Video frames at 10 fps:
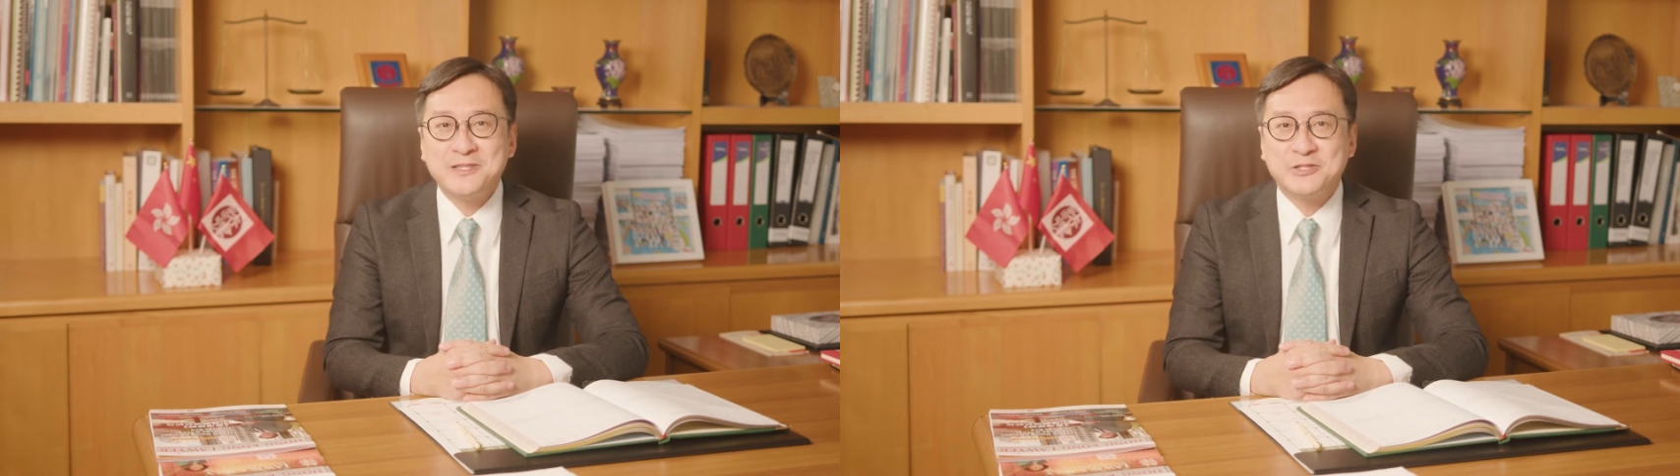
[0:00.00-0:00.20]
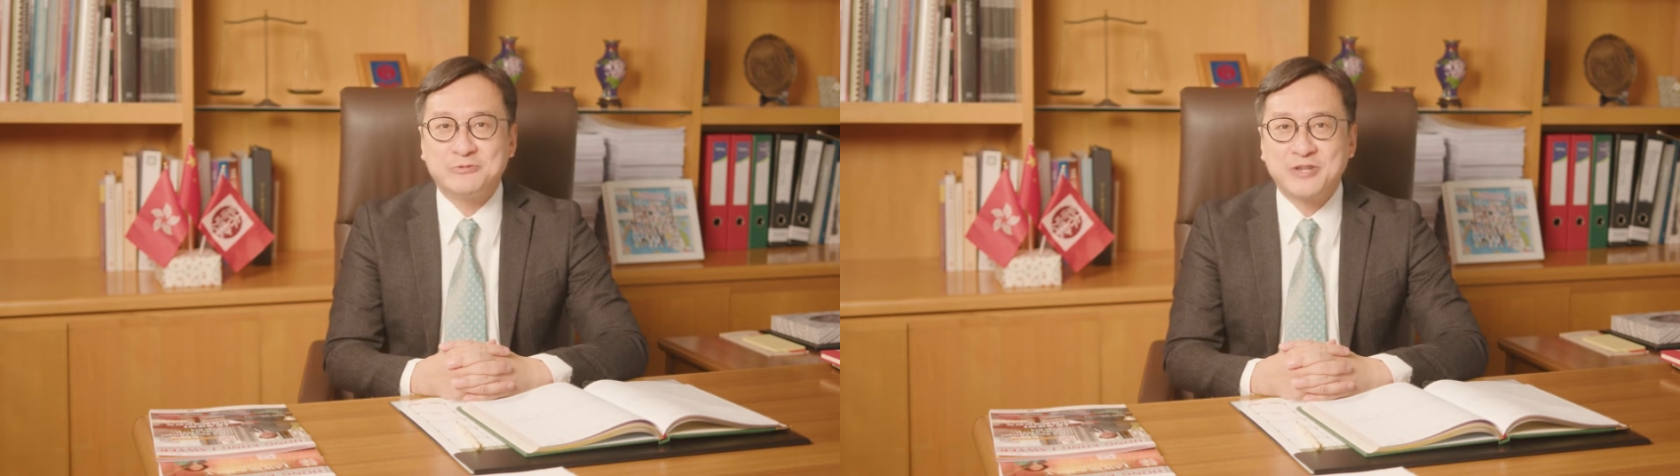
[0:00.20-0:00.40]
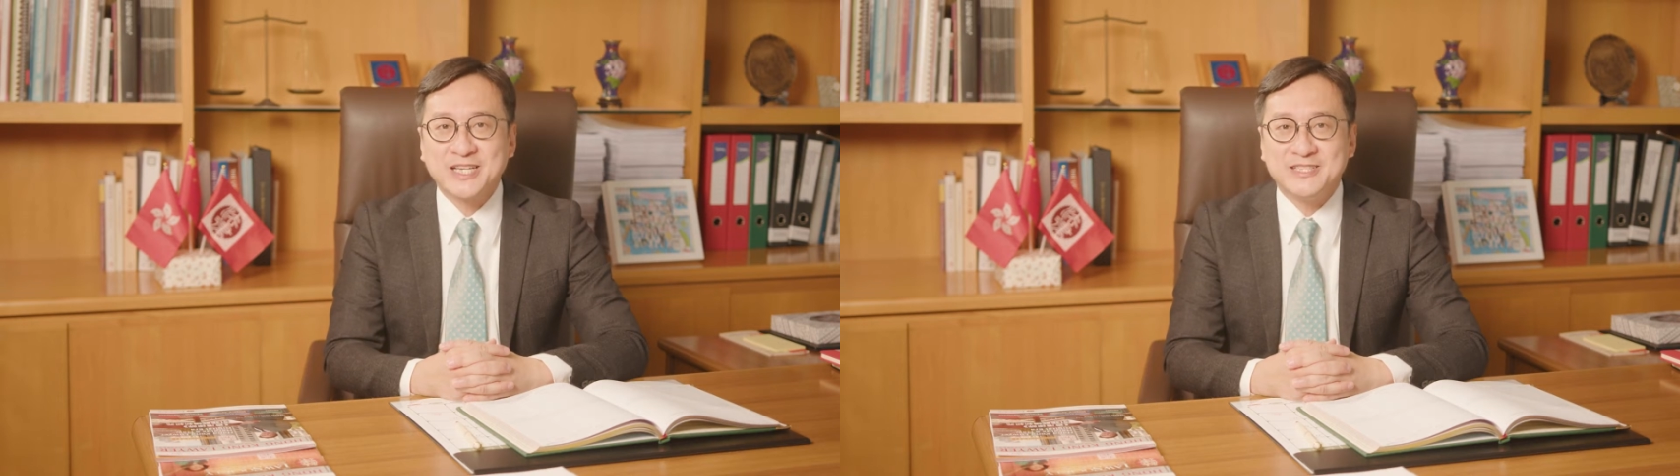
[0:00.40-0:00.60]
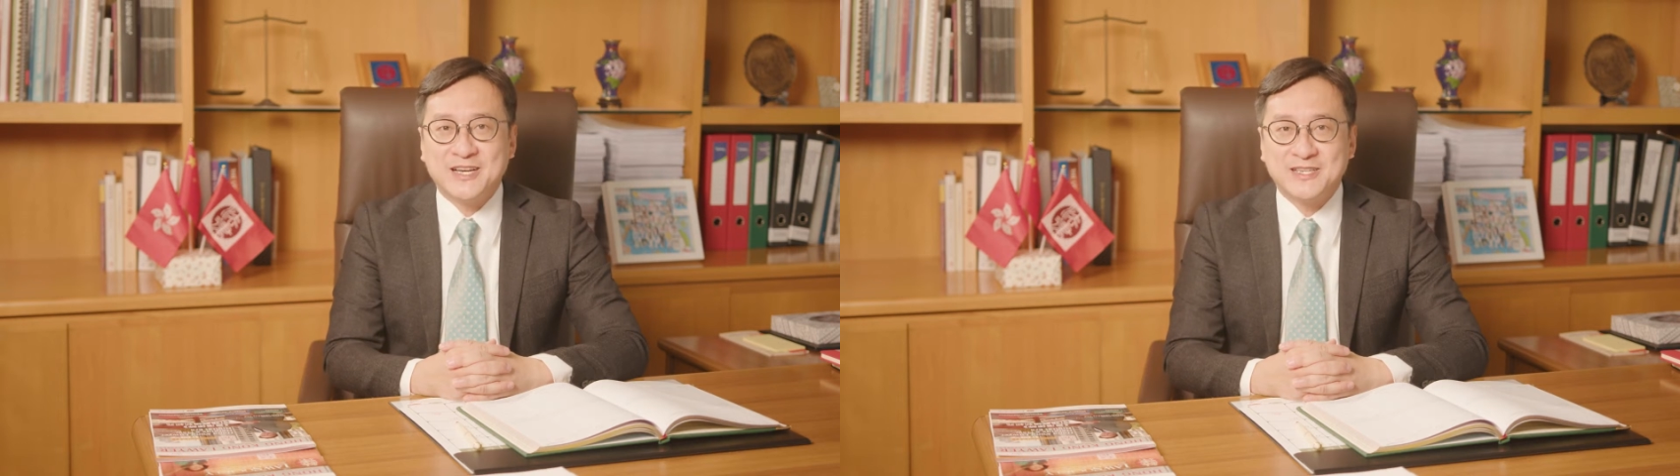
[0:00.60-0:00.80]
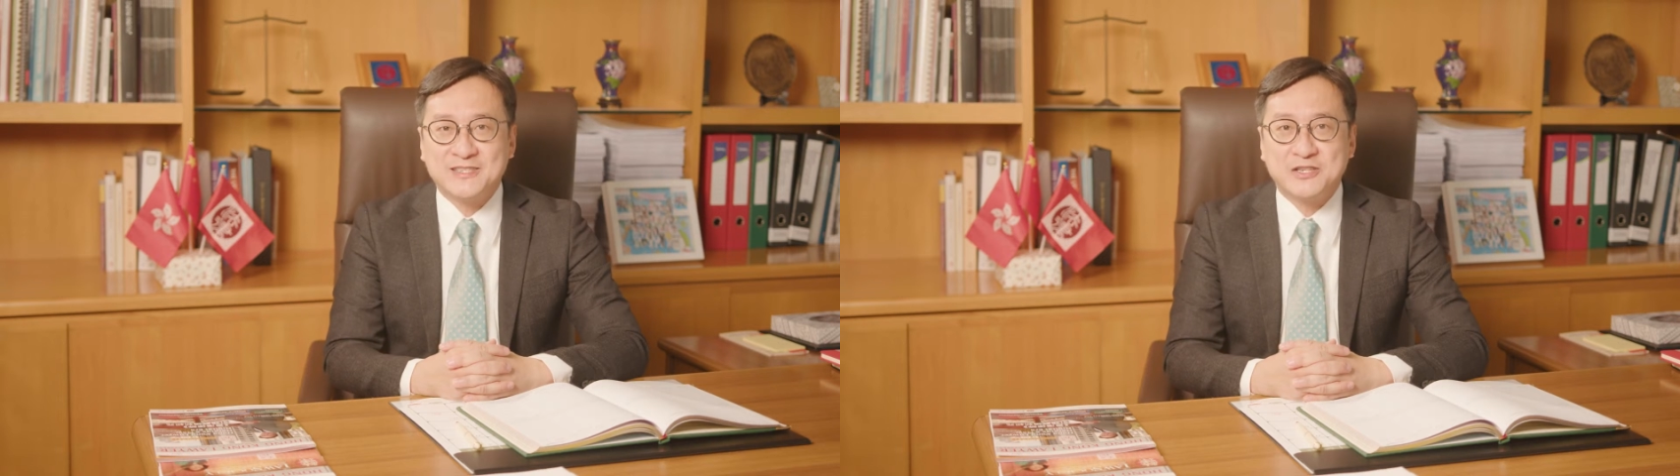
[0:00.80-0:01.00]
to
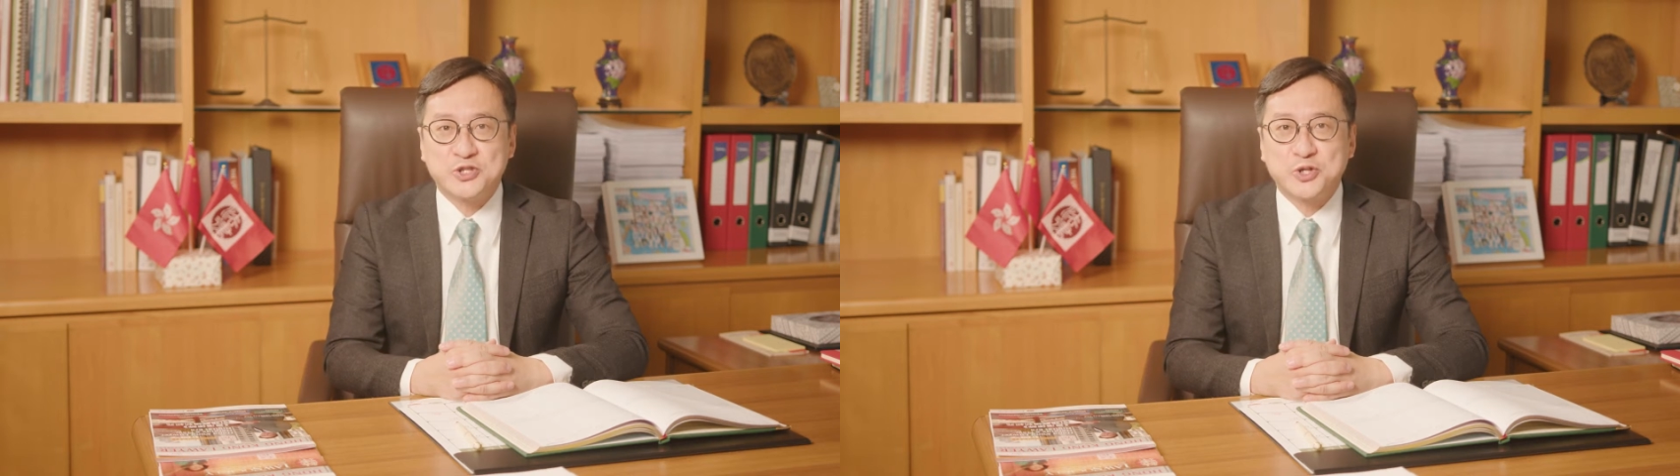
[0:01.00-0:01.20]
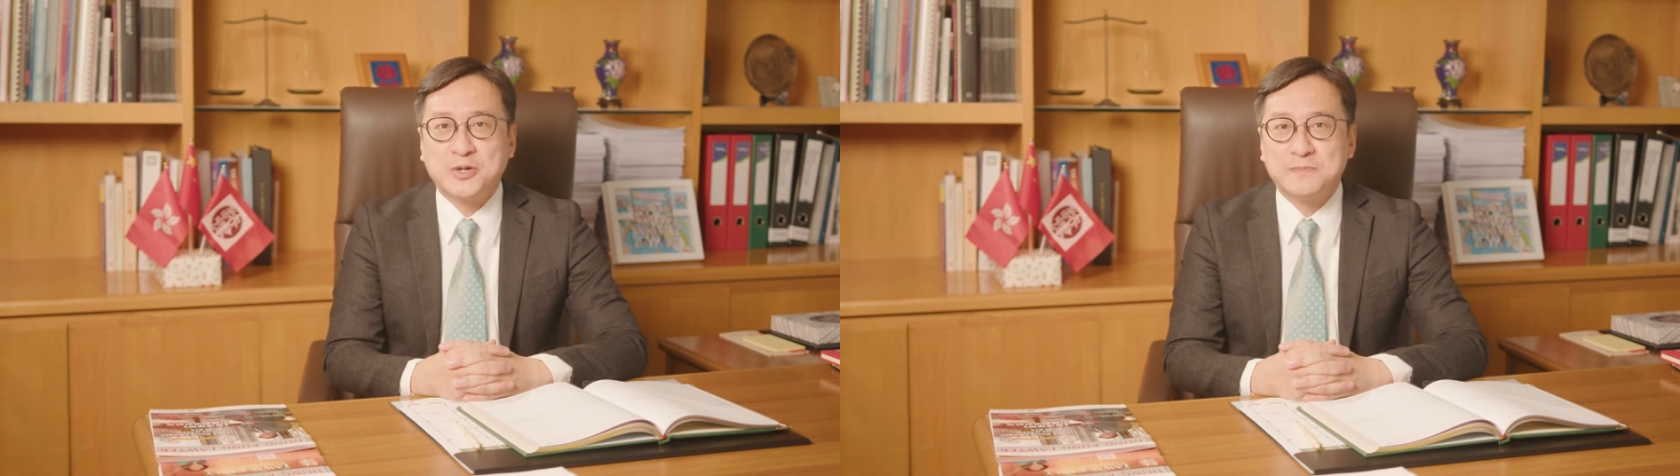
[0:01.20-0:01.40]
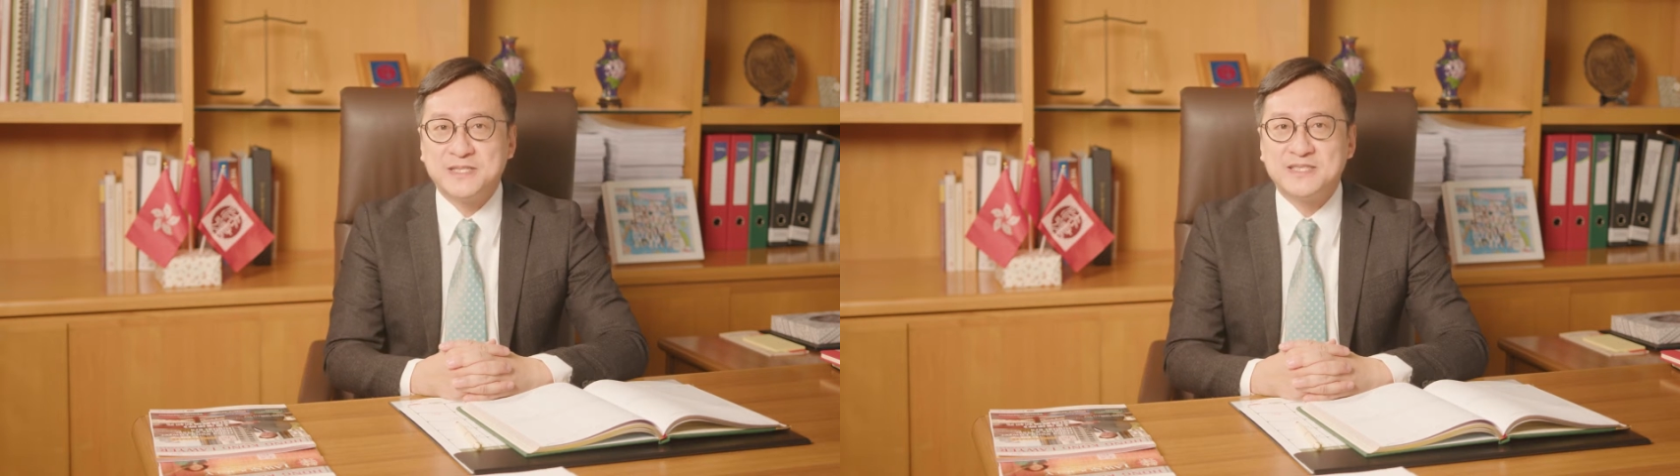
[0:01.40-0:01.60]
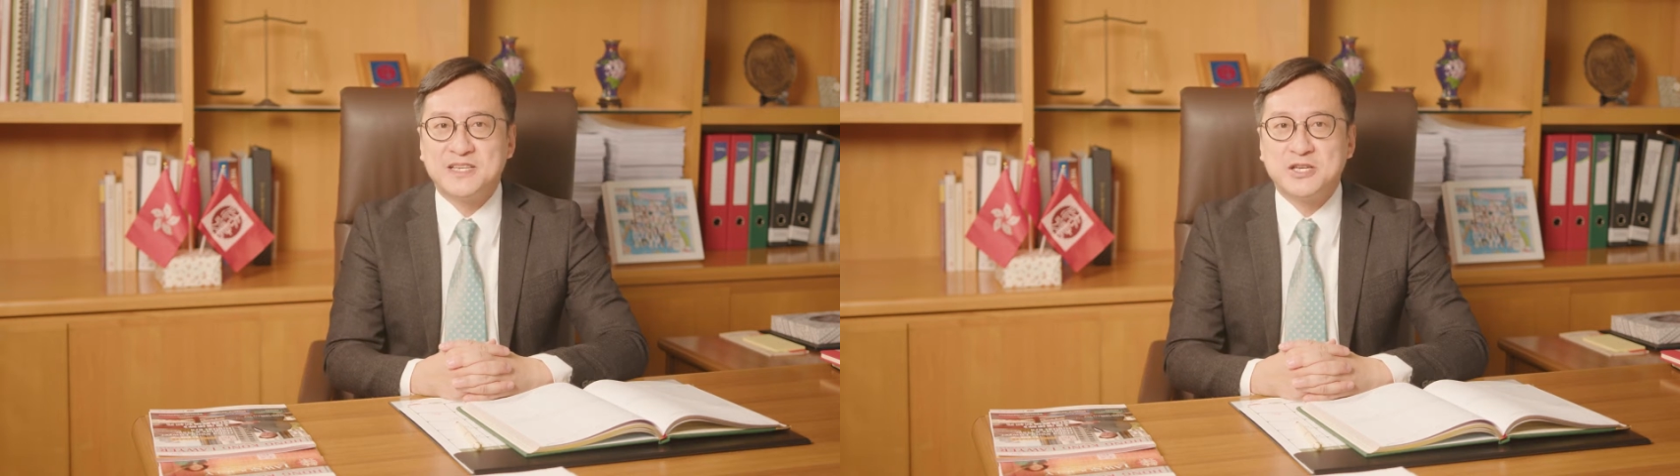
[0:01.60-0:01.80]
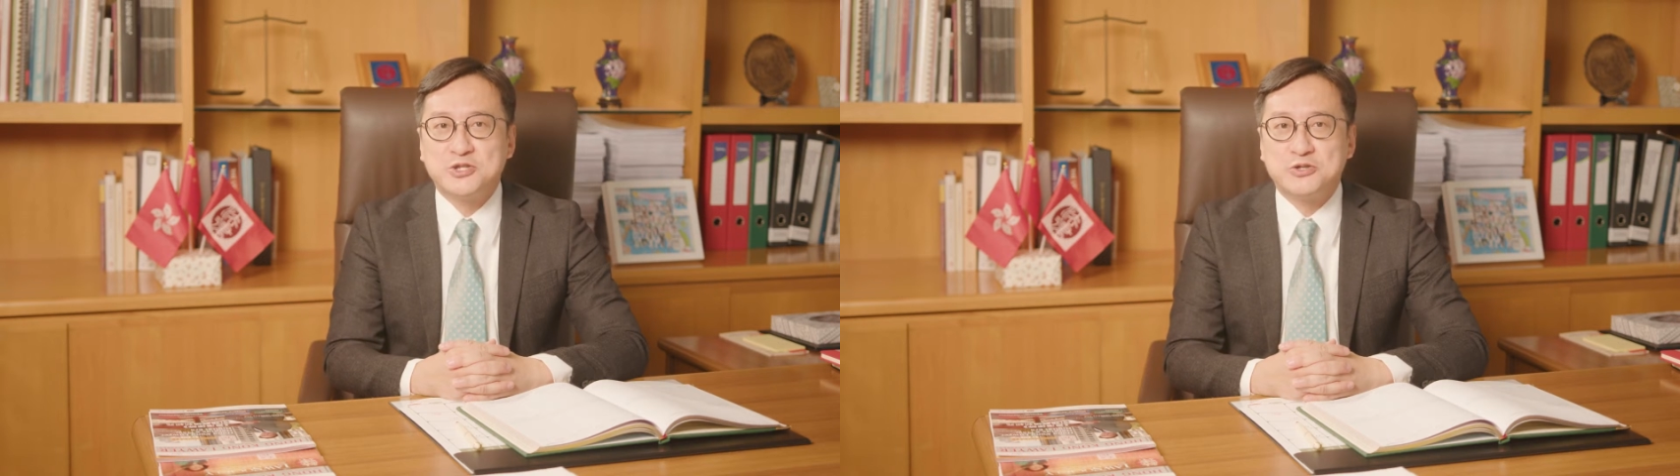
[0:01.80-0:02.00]
recognize and show
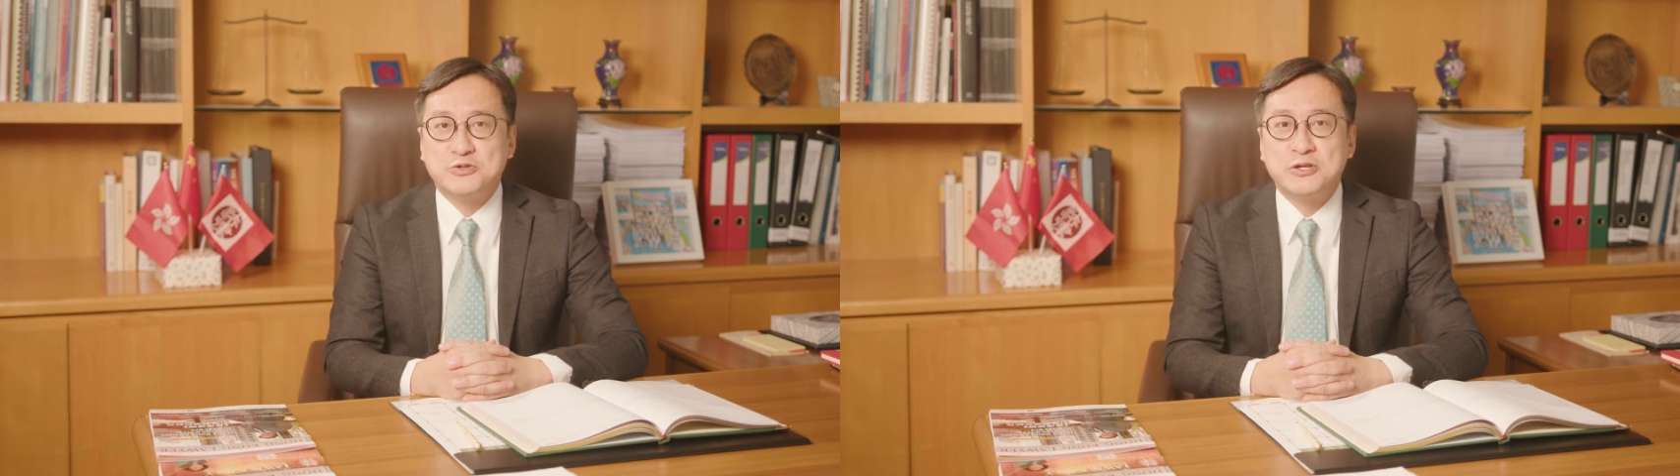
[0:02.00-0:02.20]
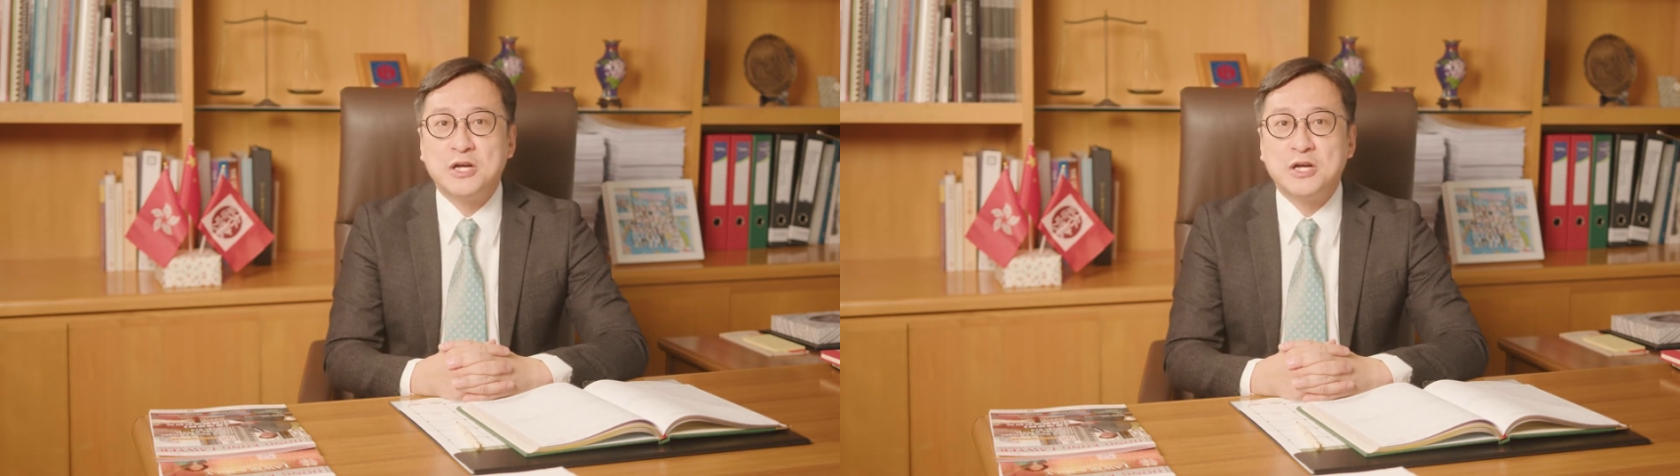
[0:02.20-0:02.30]
appreciation